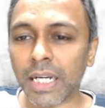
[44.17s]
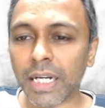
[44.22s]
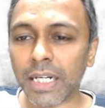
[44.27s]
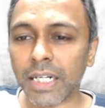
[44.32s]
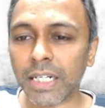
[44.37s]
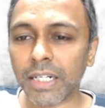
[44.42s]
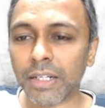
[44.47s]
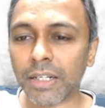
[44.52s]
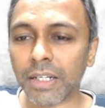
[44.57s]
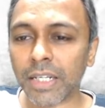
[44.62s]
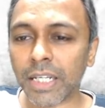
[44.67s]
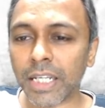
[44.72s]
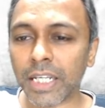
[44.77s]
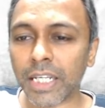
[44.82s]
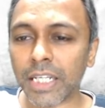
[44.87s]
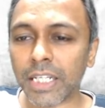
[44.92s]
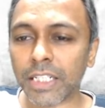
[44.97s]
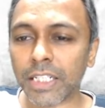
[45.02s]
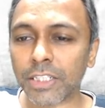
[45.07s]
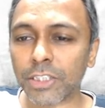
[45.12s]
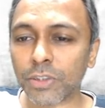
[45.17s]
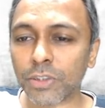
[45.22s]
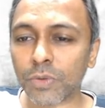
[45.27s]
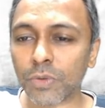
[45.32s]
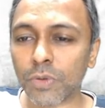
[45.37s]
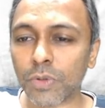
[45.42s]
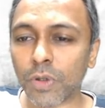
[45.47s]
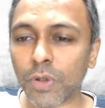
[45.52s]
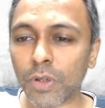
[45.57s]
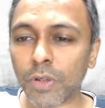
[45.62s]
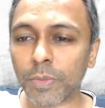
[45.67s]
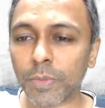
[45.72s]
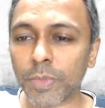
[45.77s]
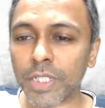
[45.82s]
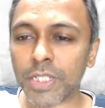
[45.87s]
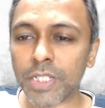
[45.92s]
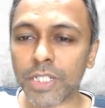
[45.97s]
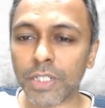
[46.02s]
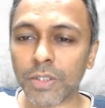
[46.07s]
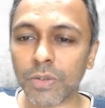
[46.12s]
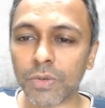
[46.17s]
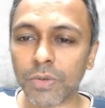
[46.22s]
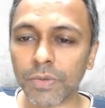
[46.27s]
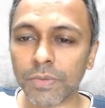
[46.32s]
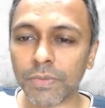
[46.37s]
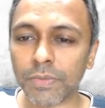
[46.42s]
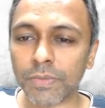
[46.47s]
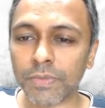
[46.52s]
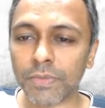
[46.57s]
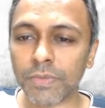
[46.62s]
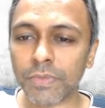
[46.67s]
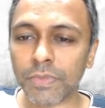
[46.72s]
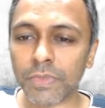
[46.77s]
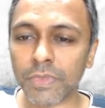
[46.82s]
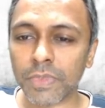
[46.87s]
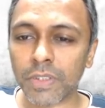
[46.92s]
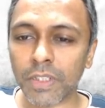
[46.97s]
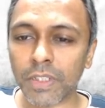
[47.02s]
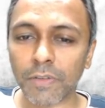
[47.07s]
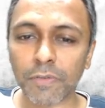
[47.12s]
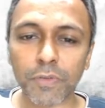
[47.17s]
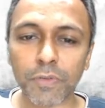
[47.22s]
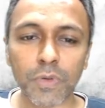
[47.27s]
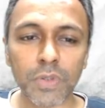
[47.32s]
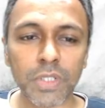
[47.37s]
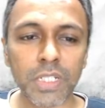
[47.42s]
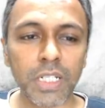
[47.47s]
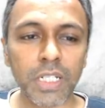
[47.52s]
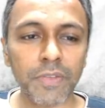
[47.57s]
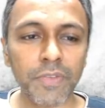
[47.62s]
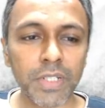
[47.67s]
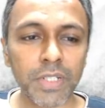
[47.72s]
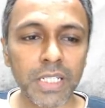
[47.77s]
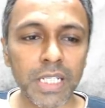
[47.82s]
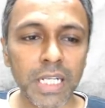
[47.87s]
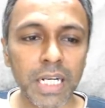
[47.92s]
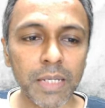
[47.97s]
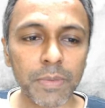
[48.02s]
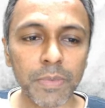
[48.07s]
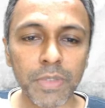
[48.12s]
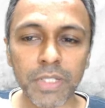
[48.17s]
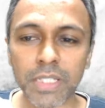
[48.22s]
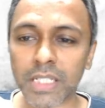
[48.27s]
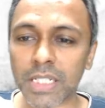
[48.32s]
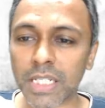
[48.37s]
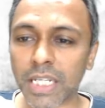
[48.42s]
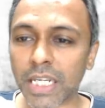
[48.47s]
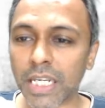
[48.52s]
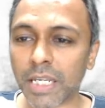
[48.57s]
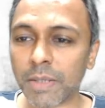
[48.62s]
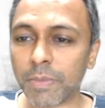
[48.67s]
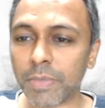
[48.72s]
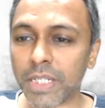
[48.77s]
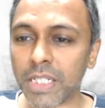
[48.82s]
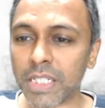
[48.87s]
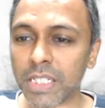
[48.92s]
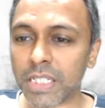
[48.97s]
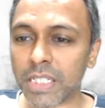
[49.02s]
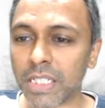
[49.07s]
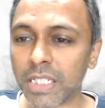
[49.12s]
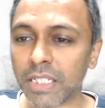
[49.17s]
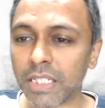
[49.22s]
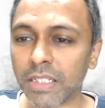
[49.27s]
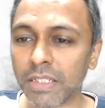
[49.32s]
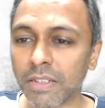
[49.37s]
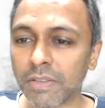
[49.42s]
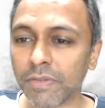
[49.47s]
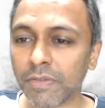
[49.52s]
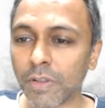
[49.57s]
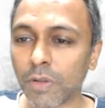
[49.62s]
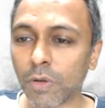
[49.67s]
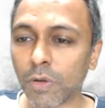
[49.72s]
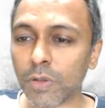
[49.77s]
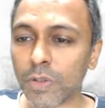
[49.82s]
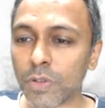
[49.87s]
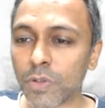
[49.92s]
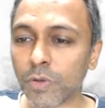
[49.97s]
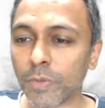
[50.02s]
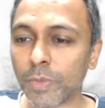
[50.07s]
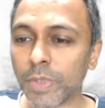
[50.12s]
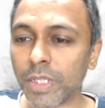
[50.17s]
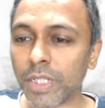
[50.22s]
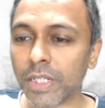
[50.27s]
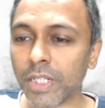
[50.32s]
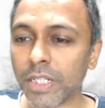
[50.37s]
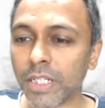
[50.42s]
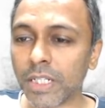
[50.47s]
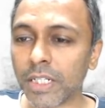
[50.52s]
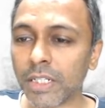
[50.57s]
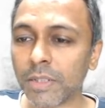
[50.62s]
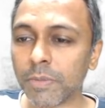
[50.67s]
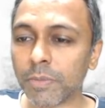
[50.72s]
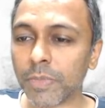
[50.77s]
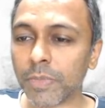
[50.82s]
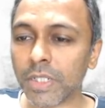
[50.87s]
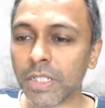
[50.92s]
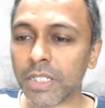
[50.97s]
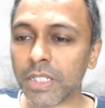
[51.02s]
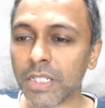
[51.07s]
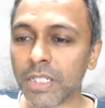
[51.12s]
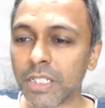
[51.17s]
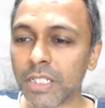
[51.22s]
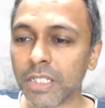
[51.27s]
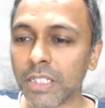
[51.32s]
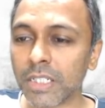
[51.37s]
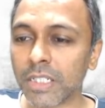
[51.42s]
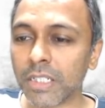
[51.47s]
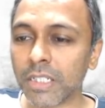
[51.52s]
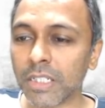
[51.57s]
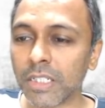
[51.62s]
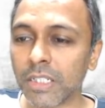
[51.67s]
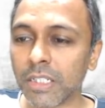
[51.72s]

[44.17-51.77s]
and a should not be 0. Of course, in our syllabus a, b, c will also be real numbers.